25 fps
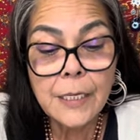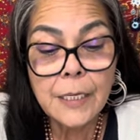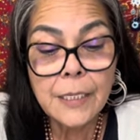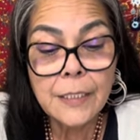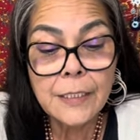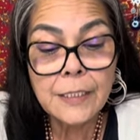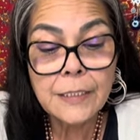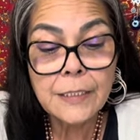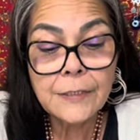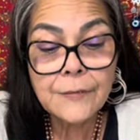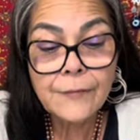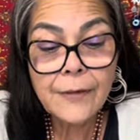
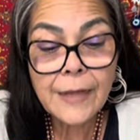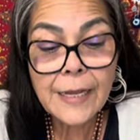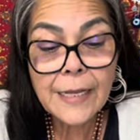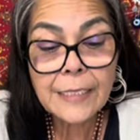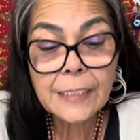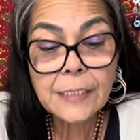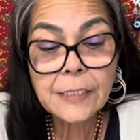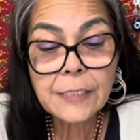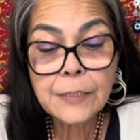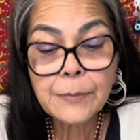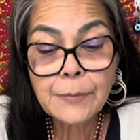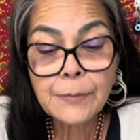This
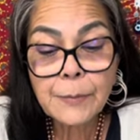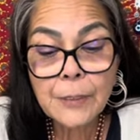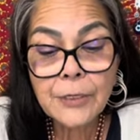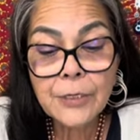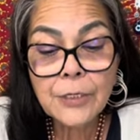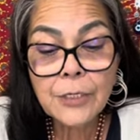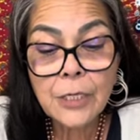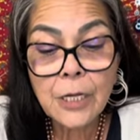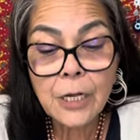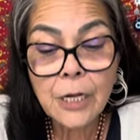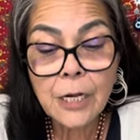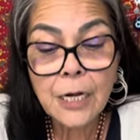final
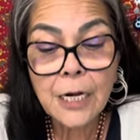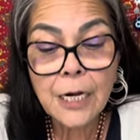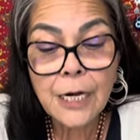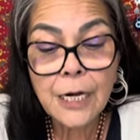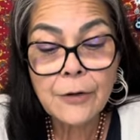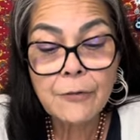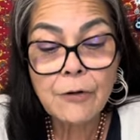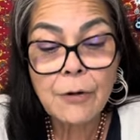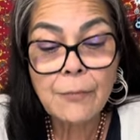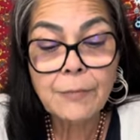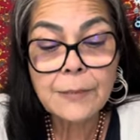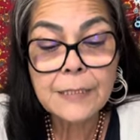spirit
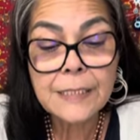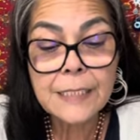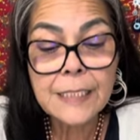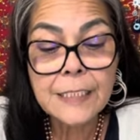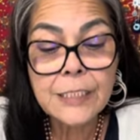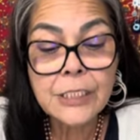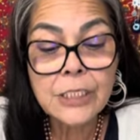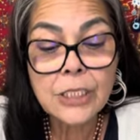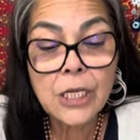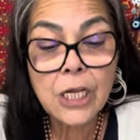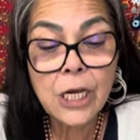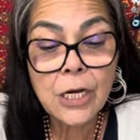card
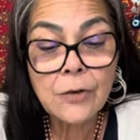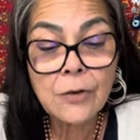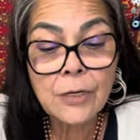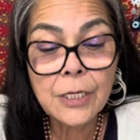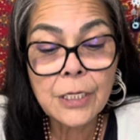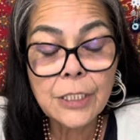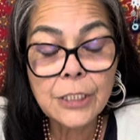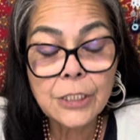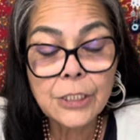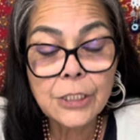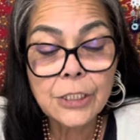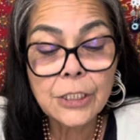represents
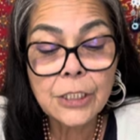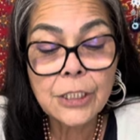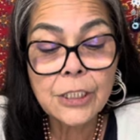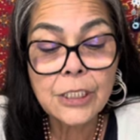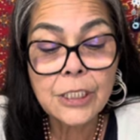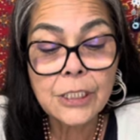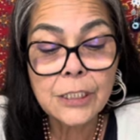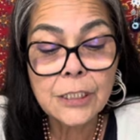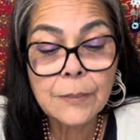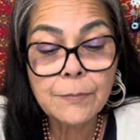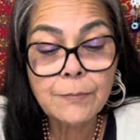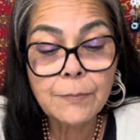courage,
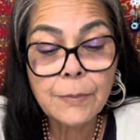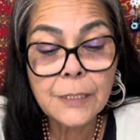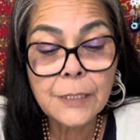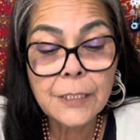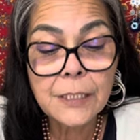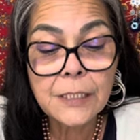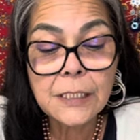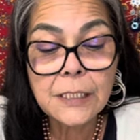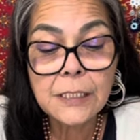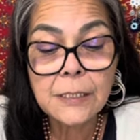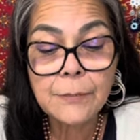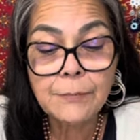
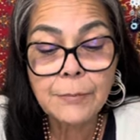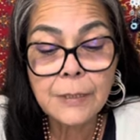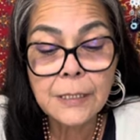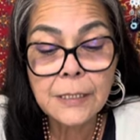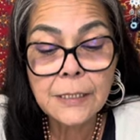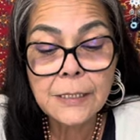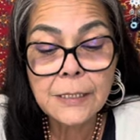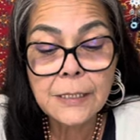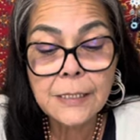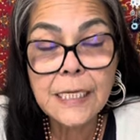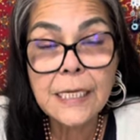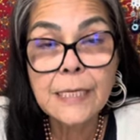discipline,
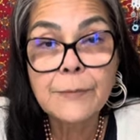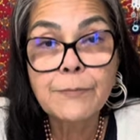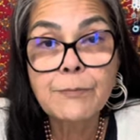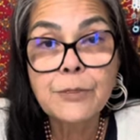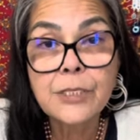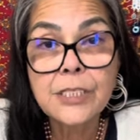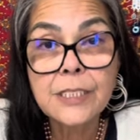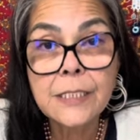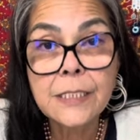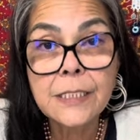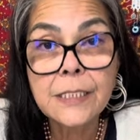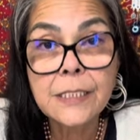stability, and
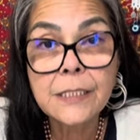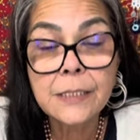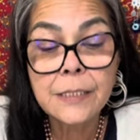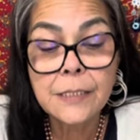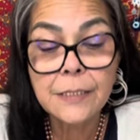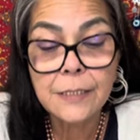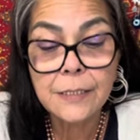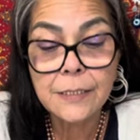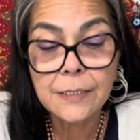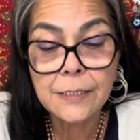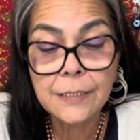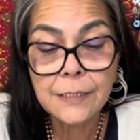
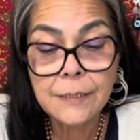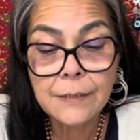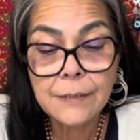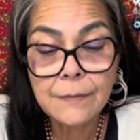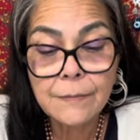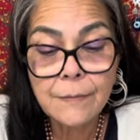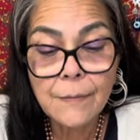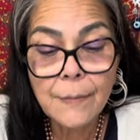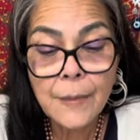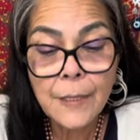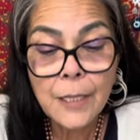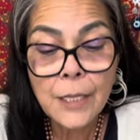persistence.
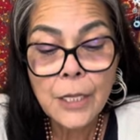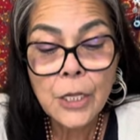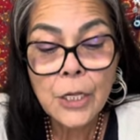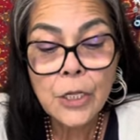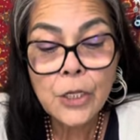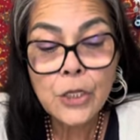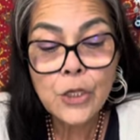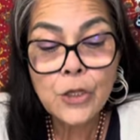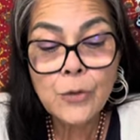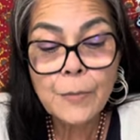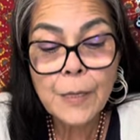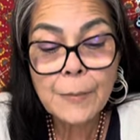
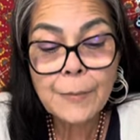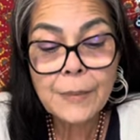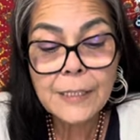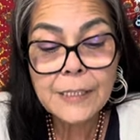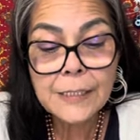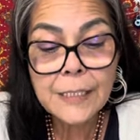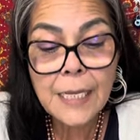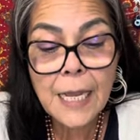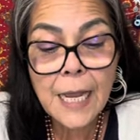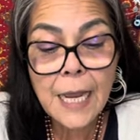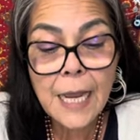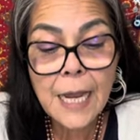You may be
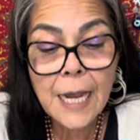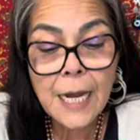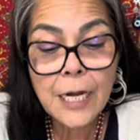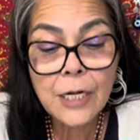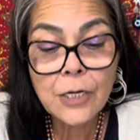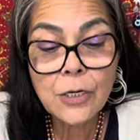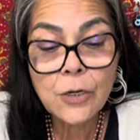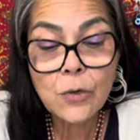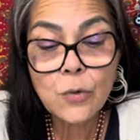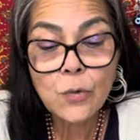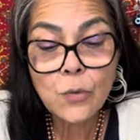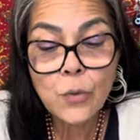
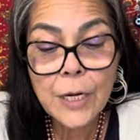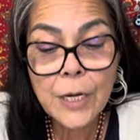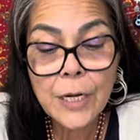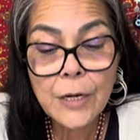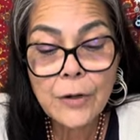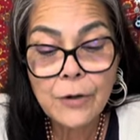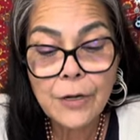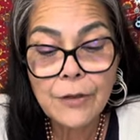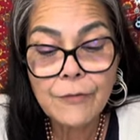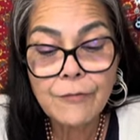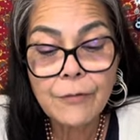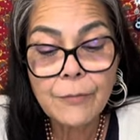tired or
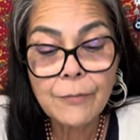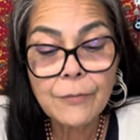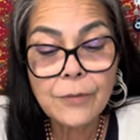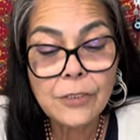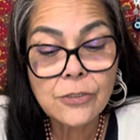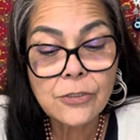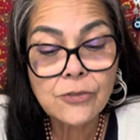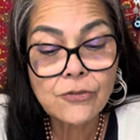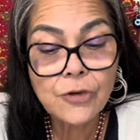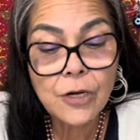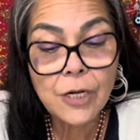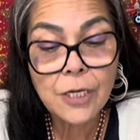weary from the
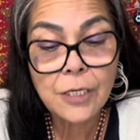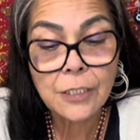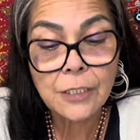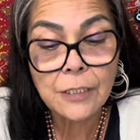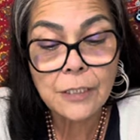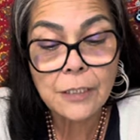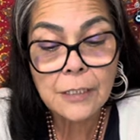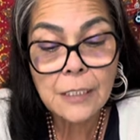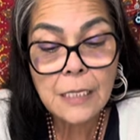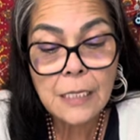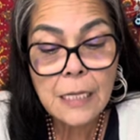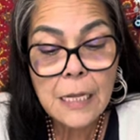
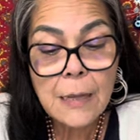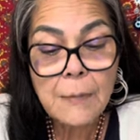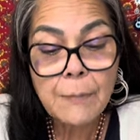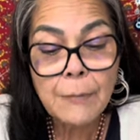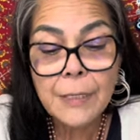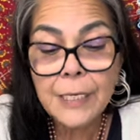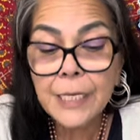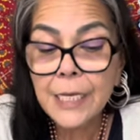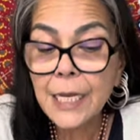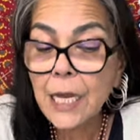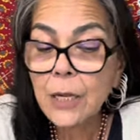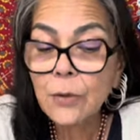struggle,
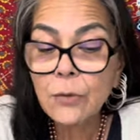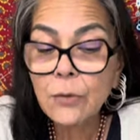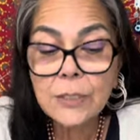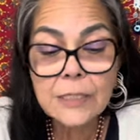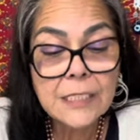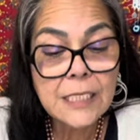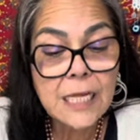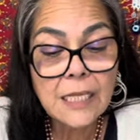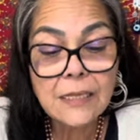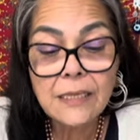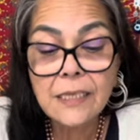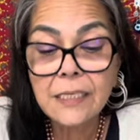but now is
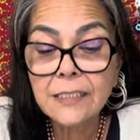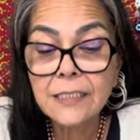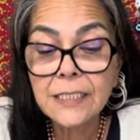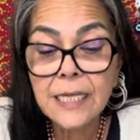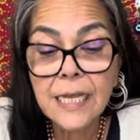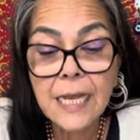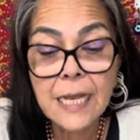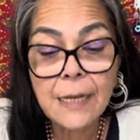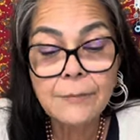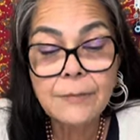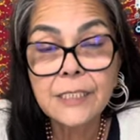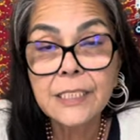not the
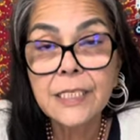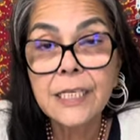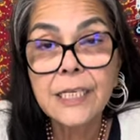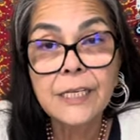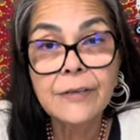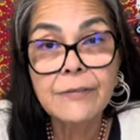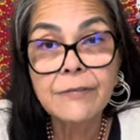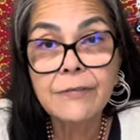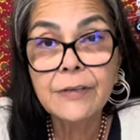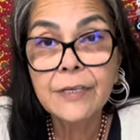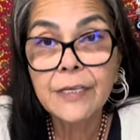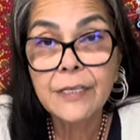time to
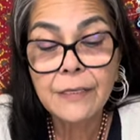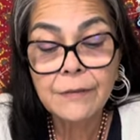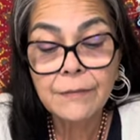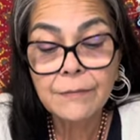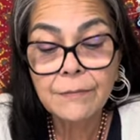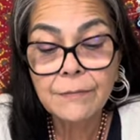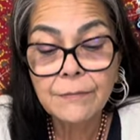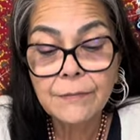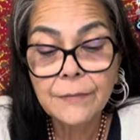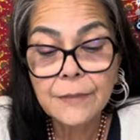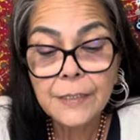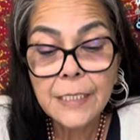give in.
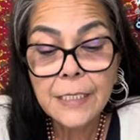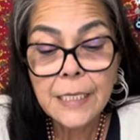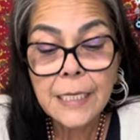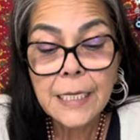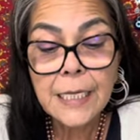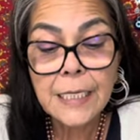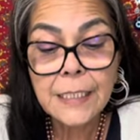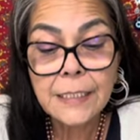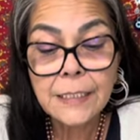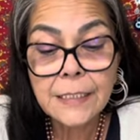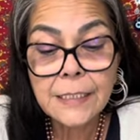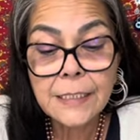
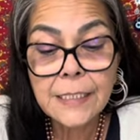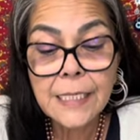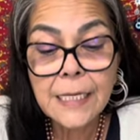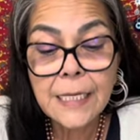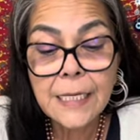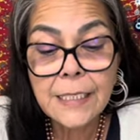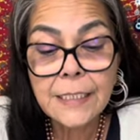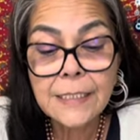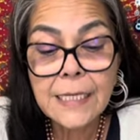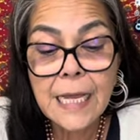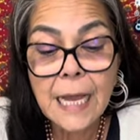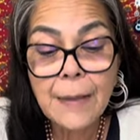
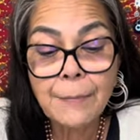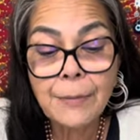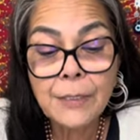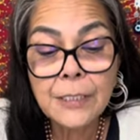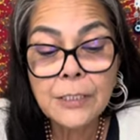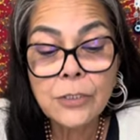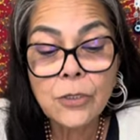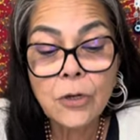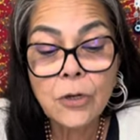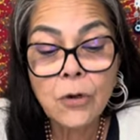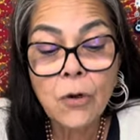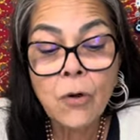Instead, tap
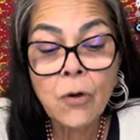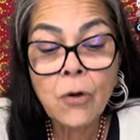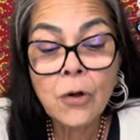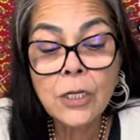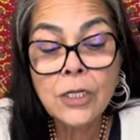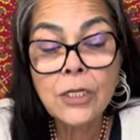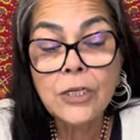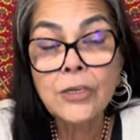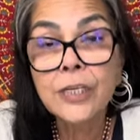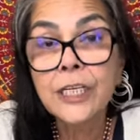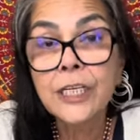into all your